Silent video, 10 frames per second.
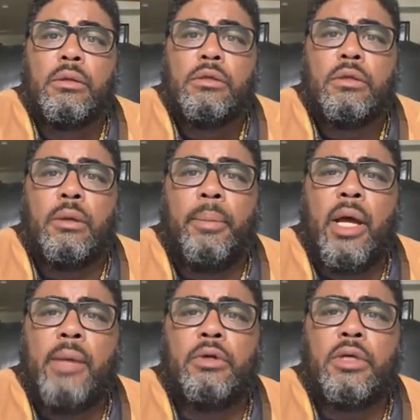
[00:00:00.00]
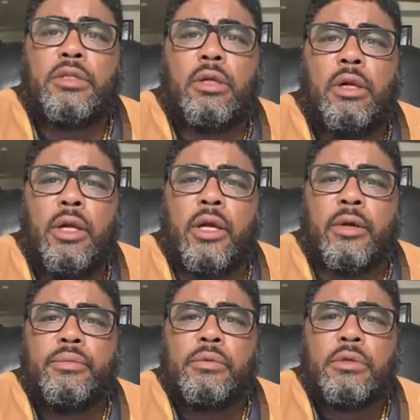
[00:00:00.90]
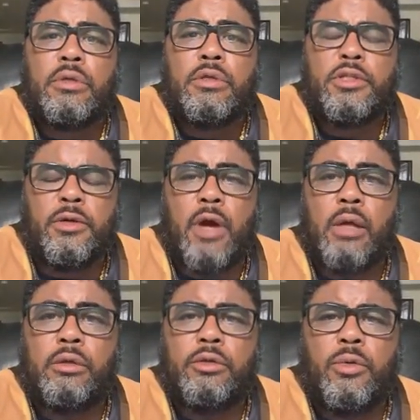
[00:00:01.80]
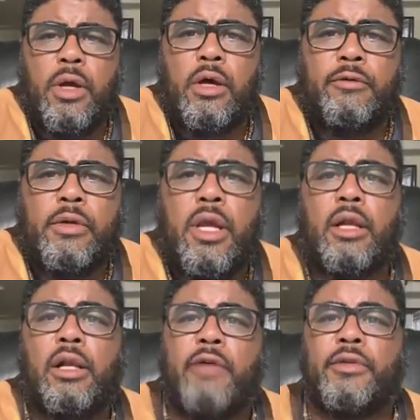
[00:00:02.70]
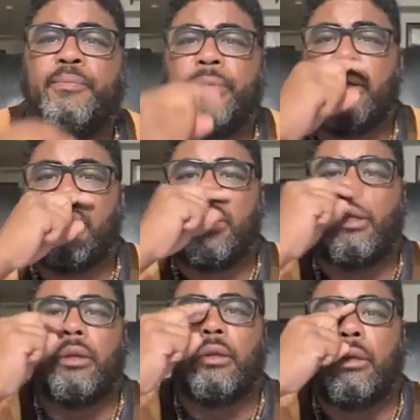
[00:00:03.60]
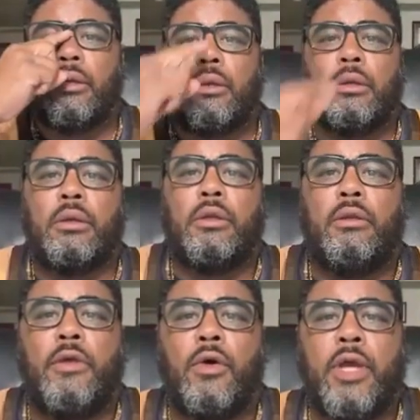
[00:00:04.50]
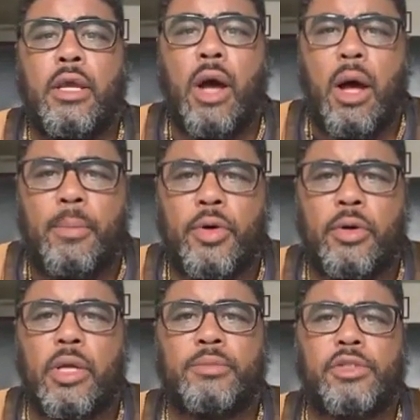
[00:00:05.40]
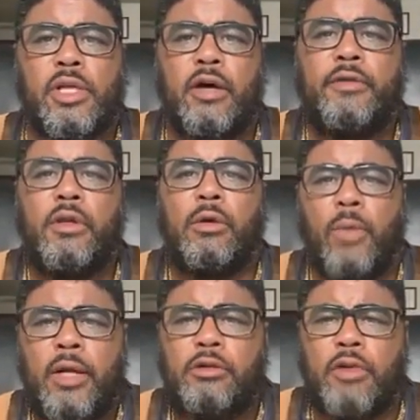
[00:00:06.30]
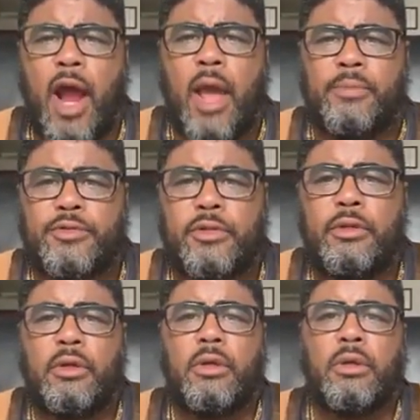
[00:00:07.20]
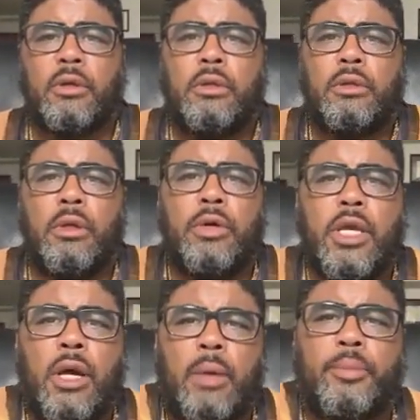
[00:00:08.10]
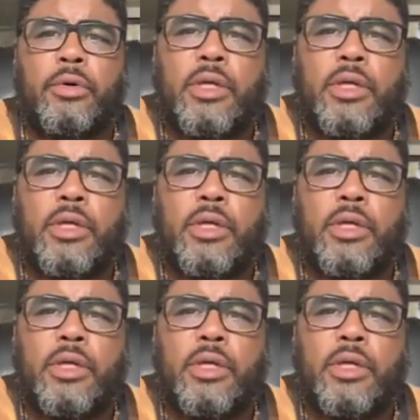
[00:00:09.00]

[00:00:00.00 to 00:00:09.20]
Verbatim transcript: So the Bible is clear. Sirach 12 and 11. Though he humble himself, what crimes? Though he humble